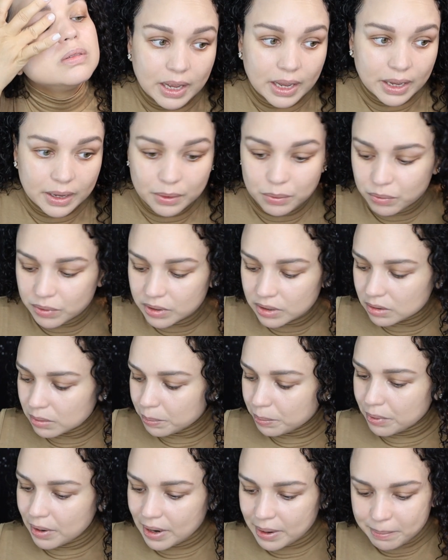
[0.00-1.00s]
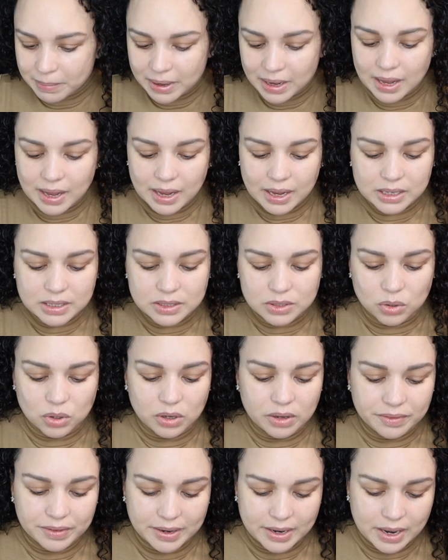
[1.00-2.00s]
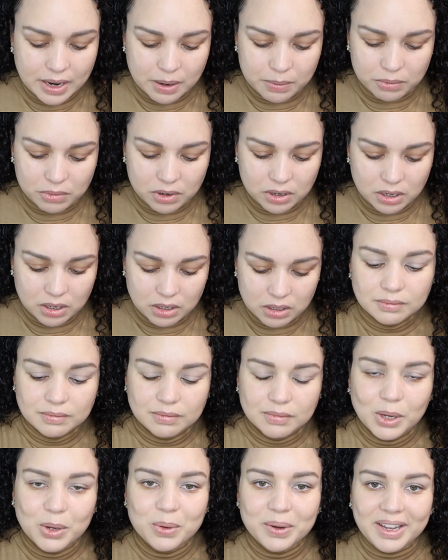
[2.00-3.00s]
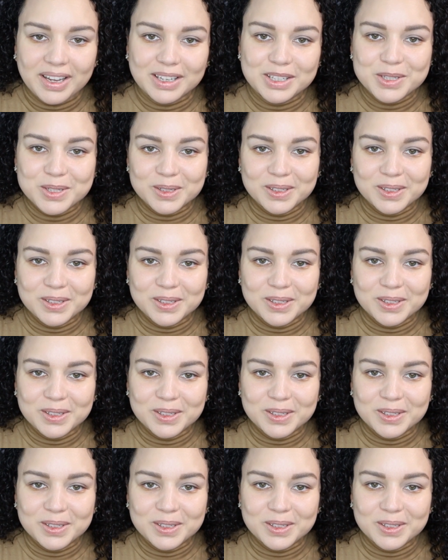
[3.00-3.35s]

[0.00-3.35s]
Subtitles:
I will prime my eyes off camera. Okay, so